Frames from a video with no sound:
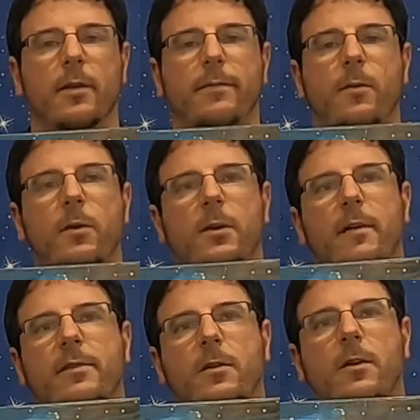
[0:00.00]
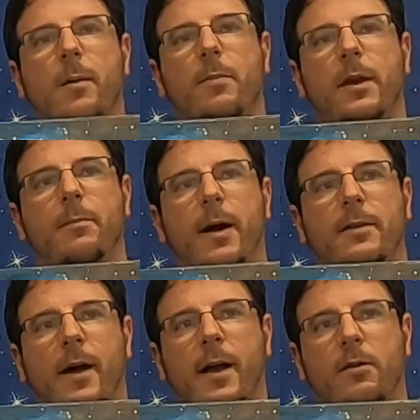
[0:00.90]
The photographs are accompanied by
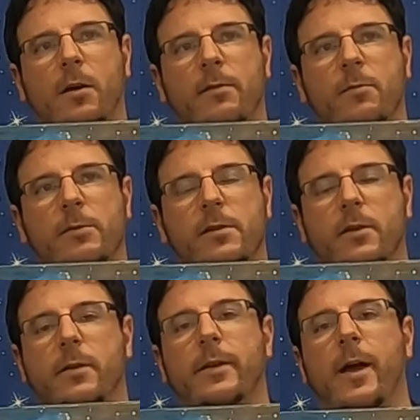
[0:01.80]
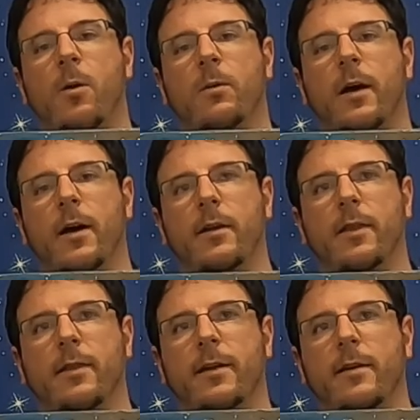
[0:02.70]
diagrams which clearly outline
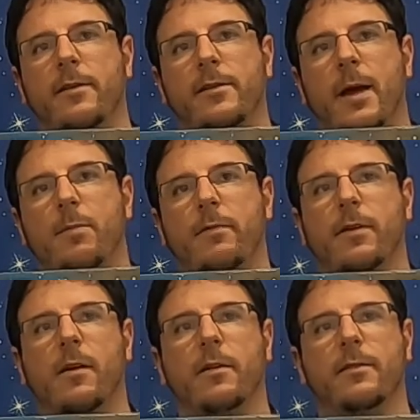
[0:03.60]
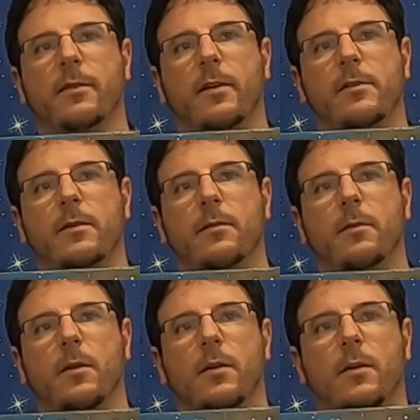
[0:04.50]
the shape of the constellation,
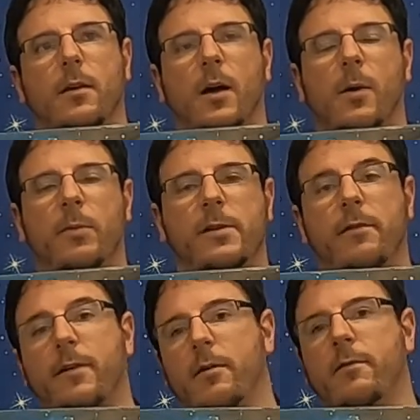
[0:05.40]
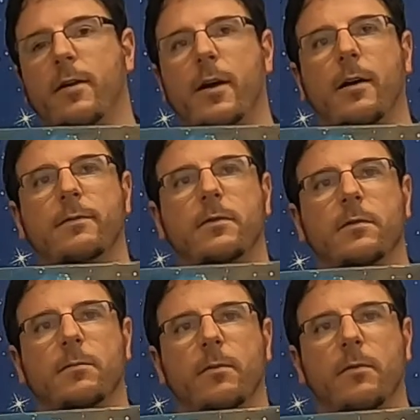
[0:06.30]
which I found very helpful.
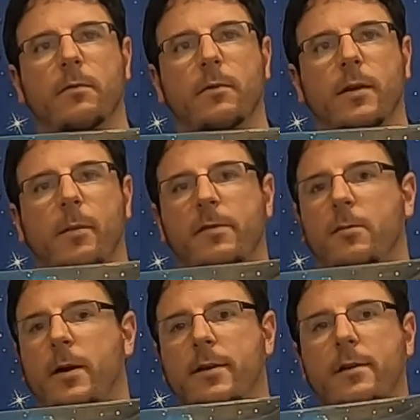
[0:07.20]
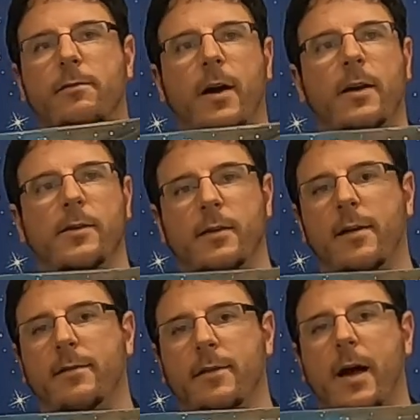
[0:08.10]
Helps you identify it in the
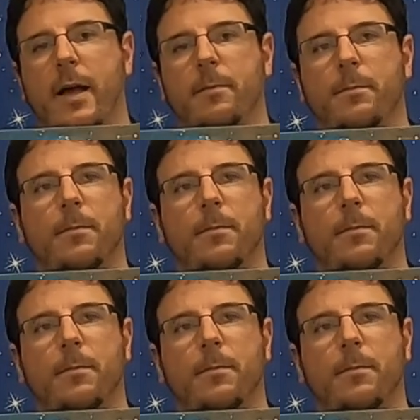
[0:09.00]
night sky.